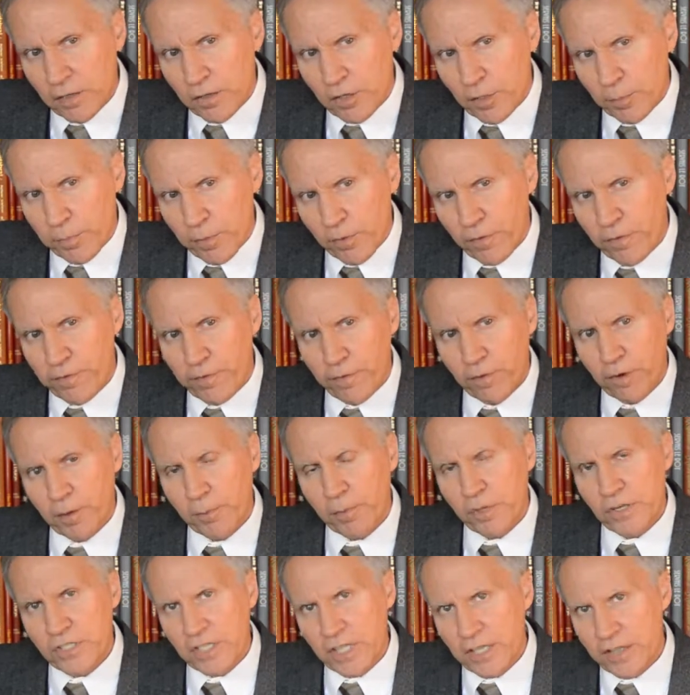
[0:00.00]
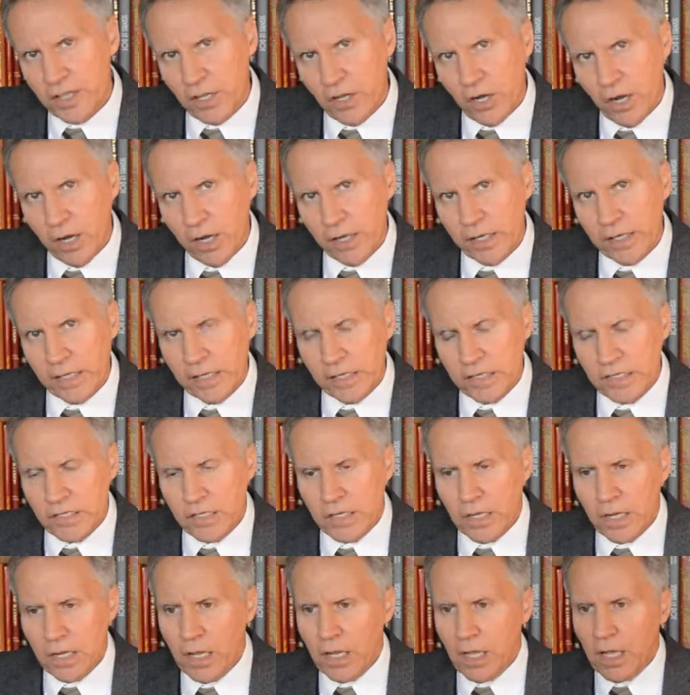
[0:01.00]
the performers and the
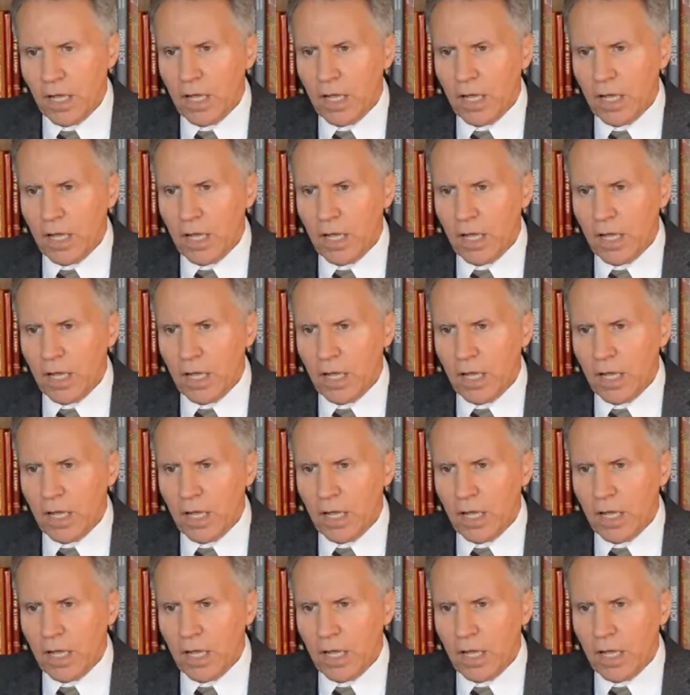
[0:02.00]
audience